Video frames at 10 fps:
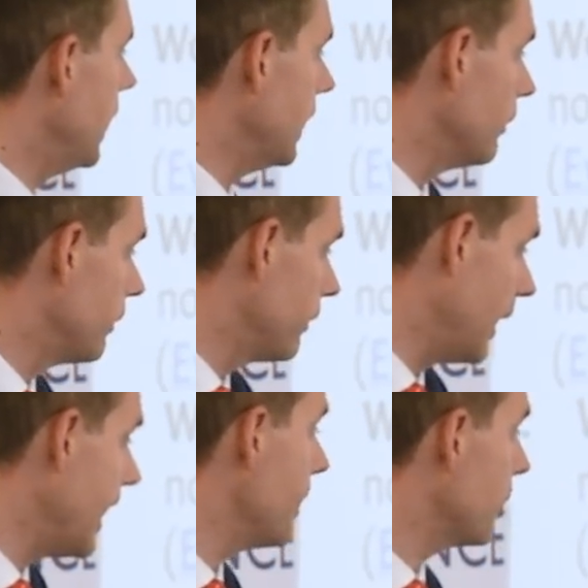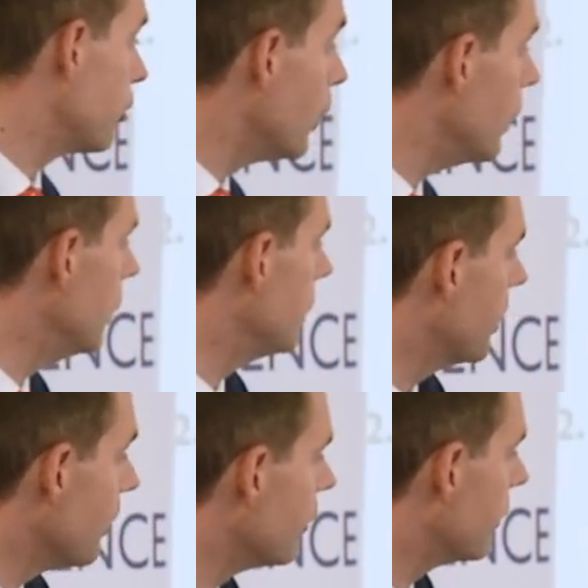And for Labour too,
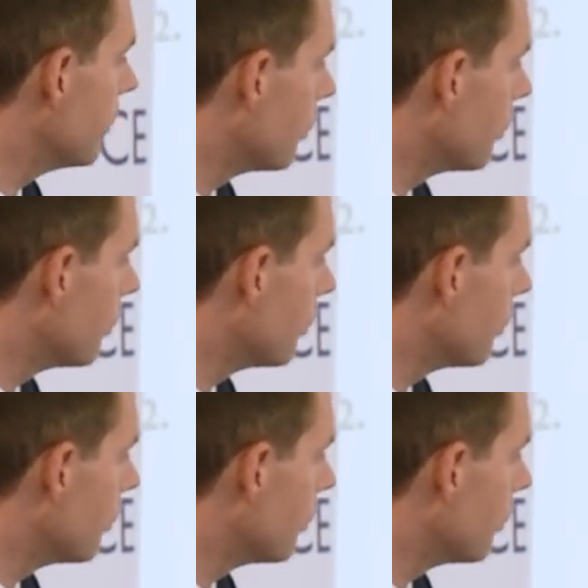there is